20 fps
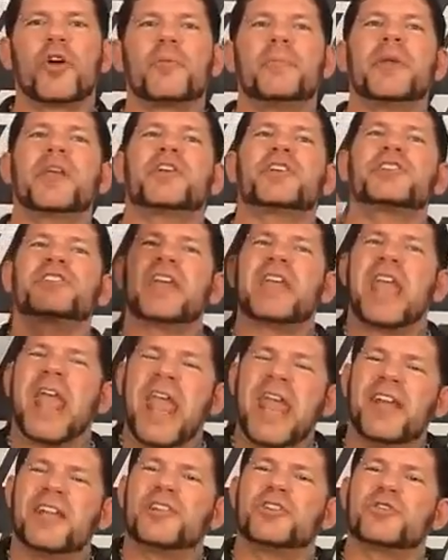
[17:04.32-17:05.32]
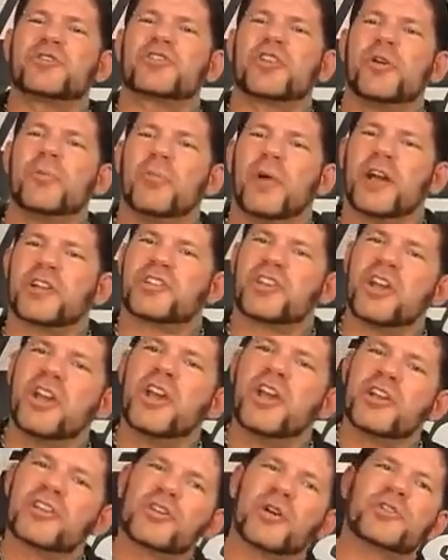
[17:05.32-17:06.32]
it because they hated you so much.
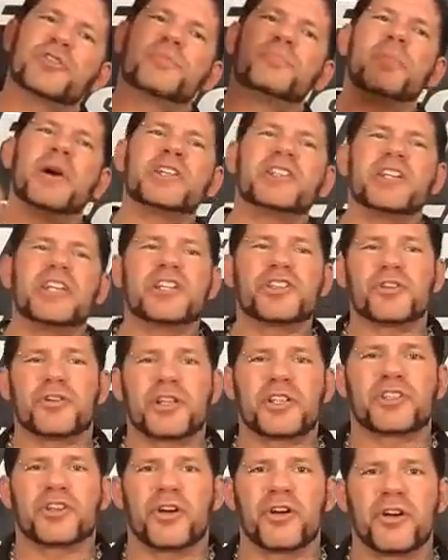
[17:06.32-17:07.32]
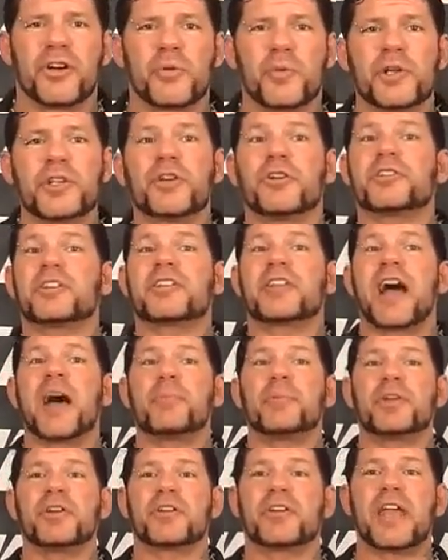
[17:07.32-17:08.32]
So it's much easier to turn when you're at the top
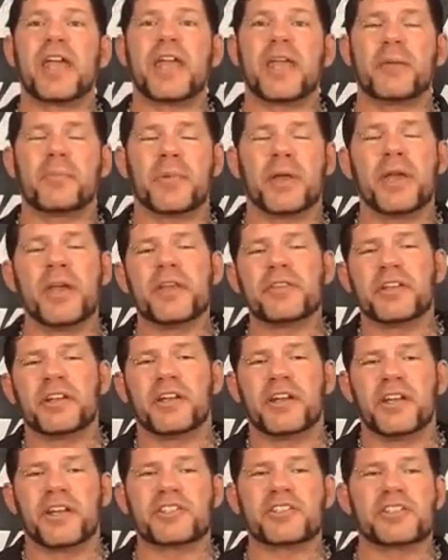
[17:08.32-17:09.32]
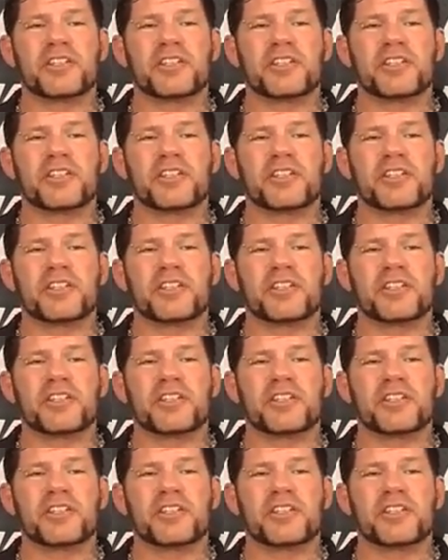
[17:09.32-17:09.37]
of your game than it is,